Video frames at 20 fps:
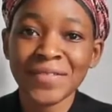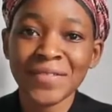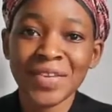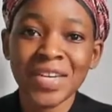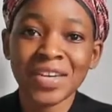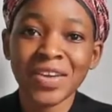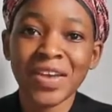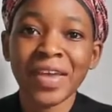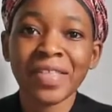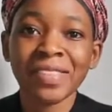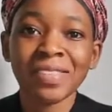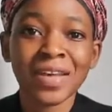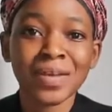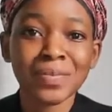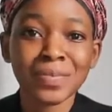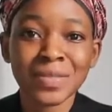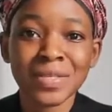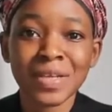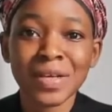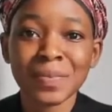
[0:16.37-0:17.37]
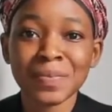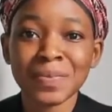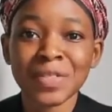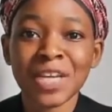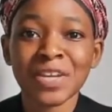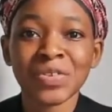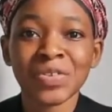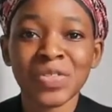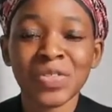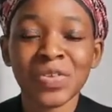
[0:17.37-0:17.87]
video a thumbs up,
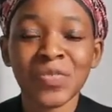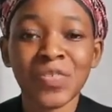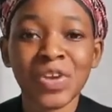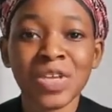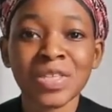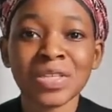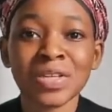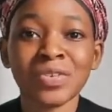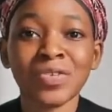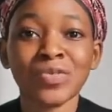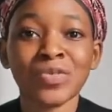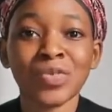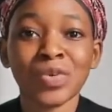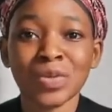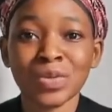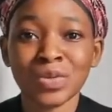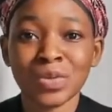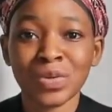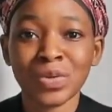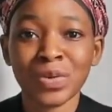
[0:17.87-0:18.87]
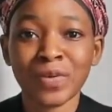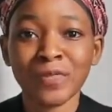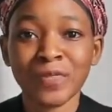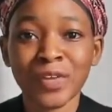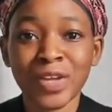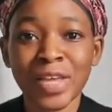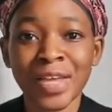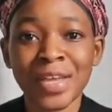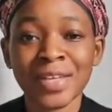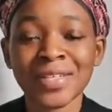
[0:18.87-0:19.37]
share it with your friends, and of course, do not
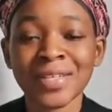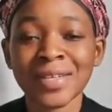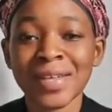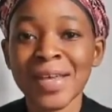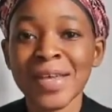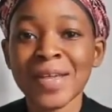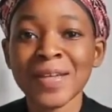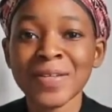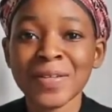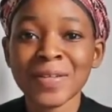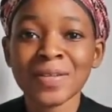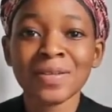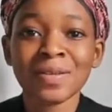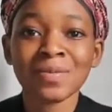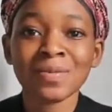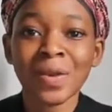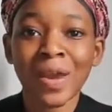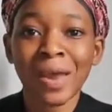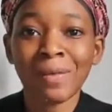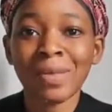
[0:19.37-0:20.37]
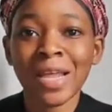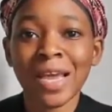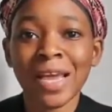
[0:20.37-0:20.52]
forget to subscribe.